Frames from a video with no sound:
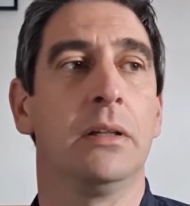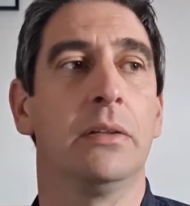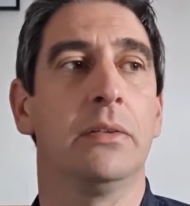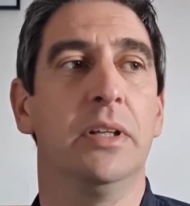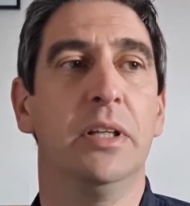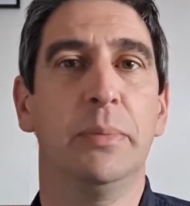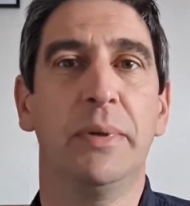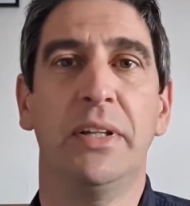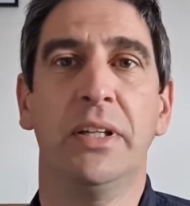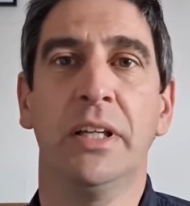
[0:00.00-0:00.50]

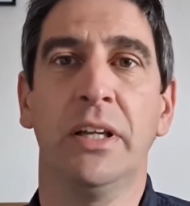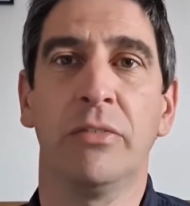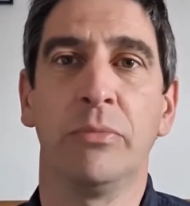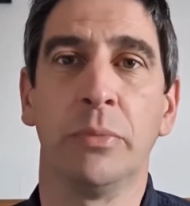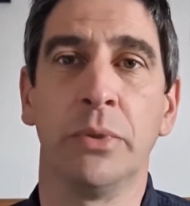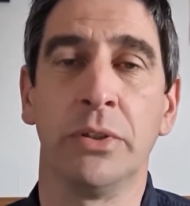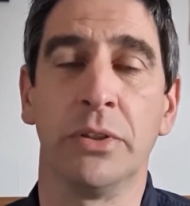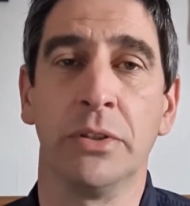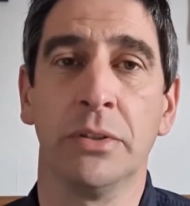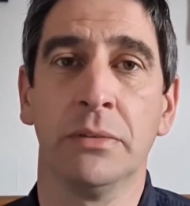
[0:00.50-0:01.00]
Think about the
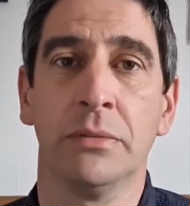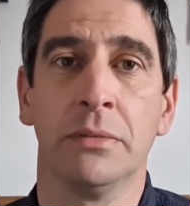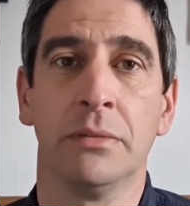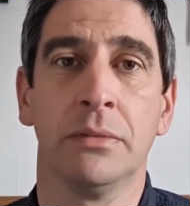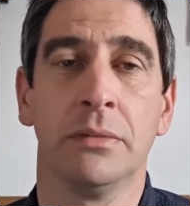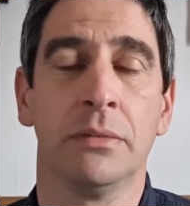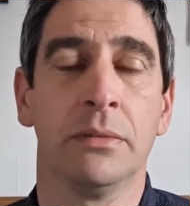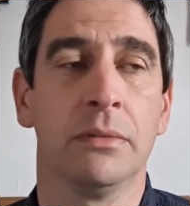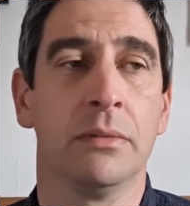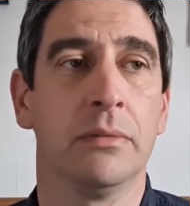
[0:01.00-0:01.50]
government.
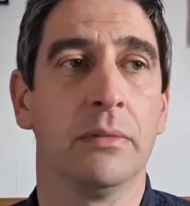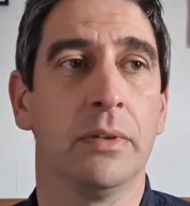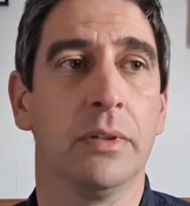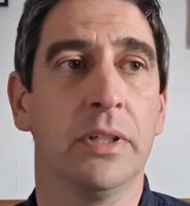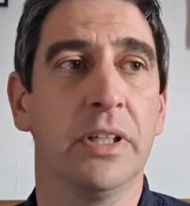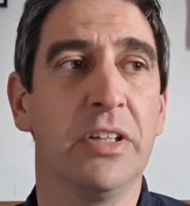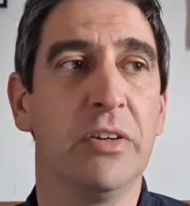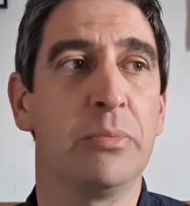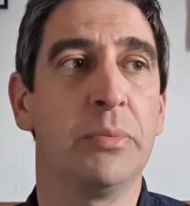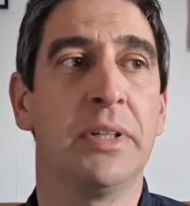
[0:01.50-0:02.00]

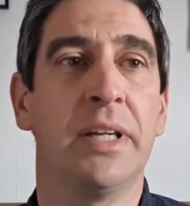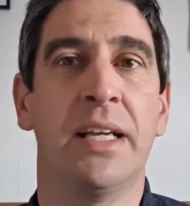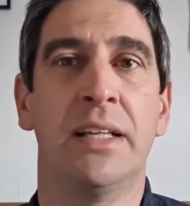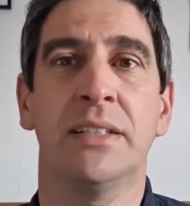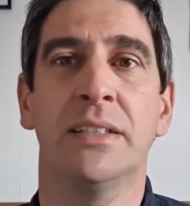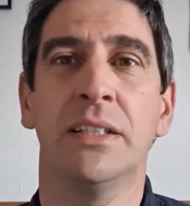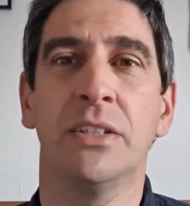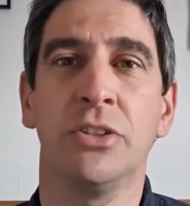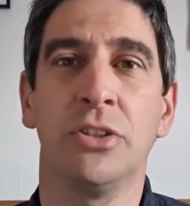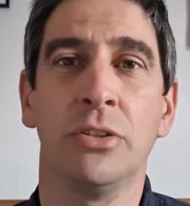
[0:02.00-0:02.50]
The government
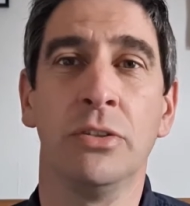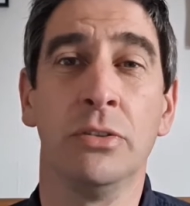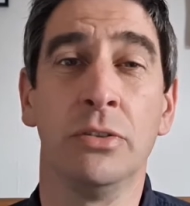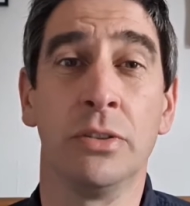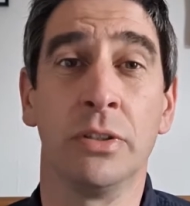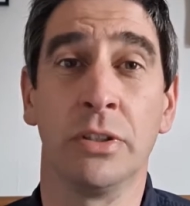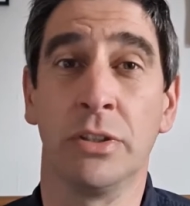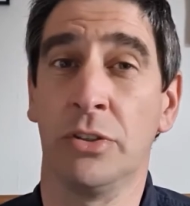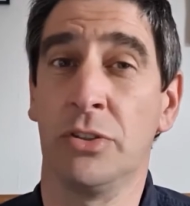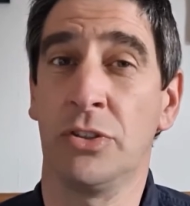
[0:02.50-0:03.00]
has issues
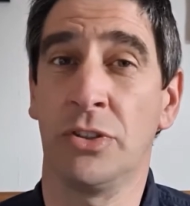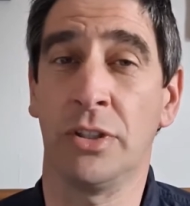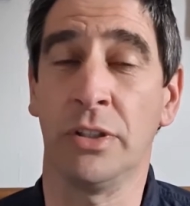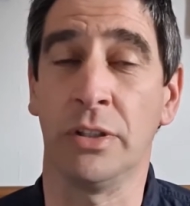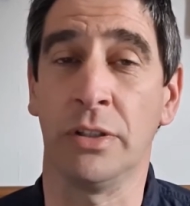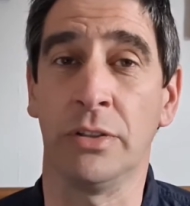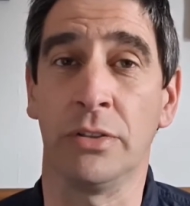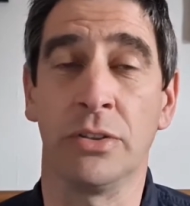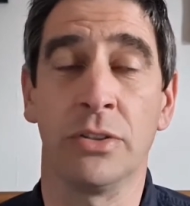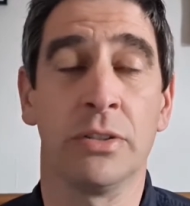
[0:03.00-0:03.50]
and
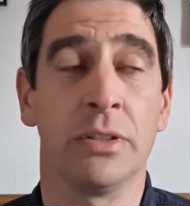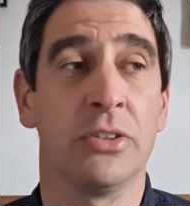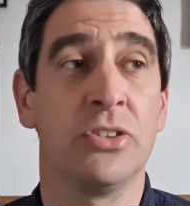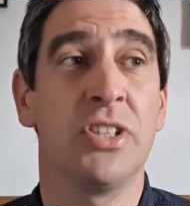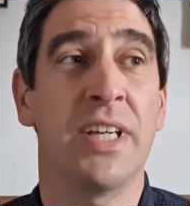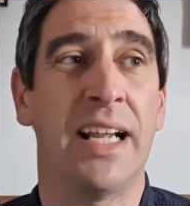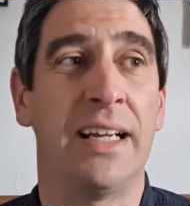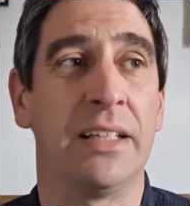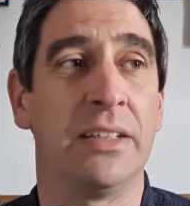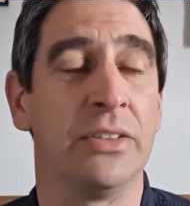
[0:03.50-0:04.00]
concerns and
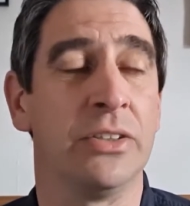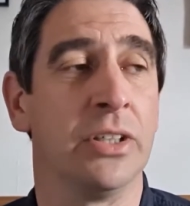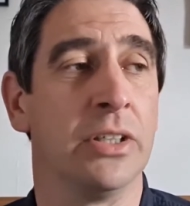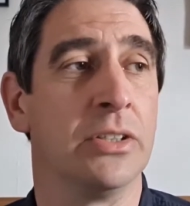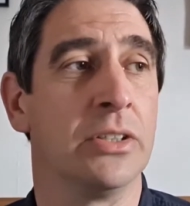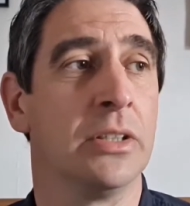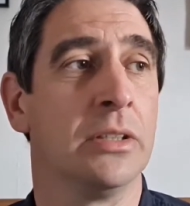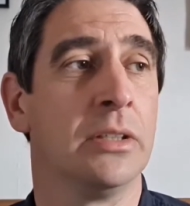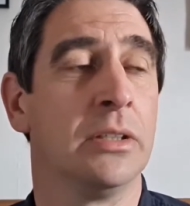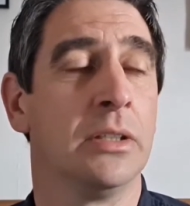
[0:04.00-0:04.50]

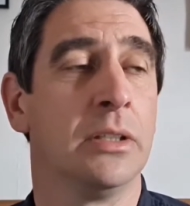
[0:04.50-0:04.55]
challenges.